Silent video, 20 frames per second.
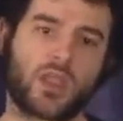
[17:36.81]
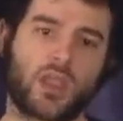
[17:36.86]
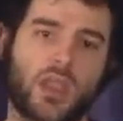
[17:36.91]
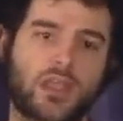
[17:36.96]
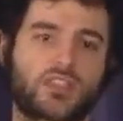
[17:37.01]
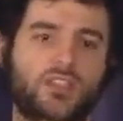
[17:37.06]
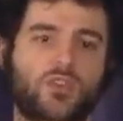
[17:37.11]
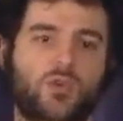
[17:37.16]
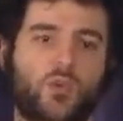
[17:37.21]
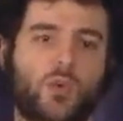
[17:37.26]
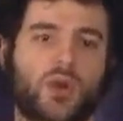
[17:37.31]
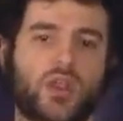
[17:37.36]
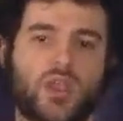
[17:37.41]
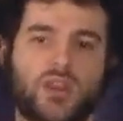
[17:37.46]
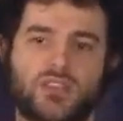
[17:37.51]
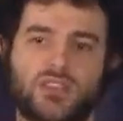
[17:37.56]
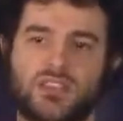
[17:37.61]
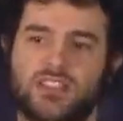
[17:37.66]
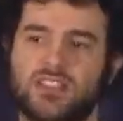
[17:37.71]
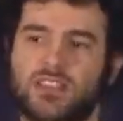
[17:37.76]
And so we're working on
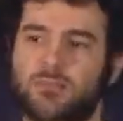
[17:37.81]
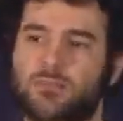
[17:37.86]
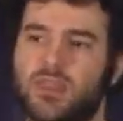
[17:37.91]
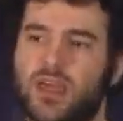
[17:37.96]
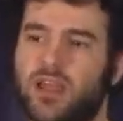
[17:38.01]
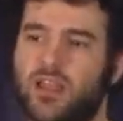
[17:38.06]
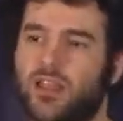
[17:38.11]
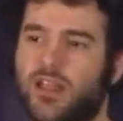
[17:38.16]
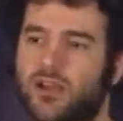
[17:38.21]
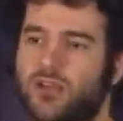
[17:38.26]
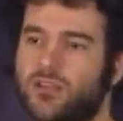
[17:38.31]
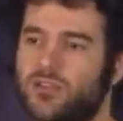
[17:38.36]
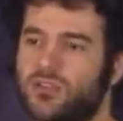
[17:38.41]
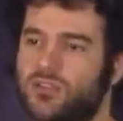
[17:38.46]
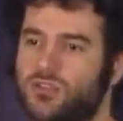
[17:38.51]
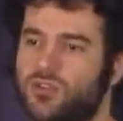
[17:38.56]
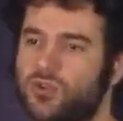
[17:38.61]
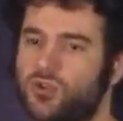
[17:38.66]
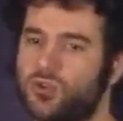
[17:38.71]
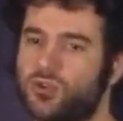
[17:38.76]
a system that
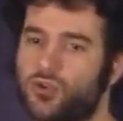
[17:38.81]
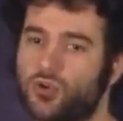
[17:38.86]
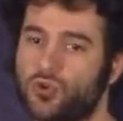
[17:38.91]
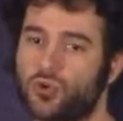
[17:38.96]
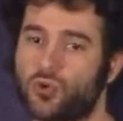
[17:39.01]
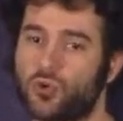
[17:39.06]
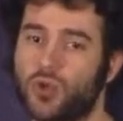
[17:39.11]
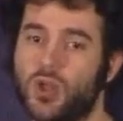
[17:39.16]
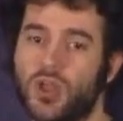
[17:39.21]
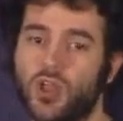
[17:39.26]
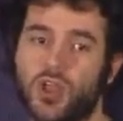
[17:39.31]
allows you to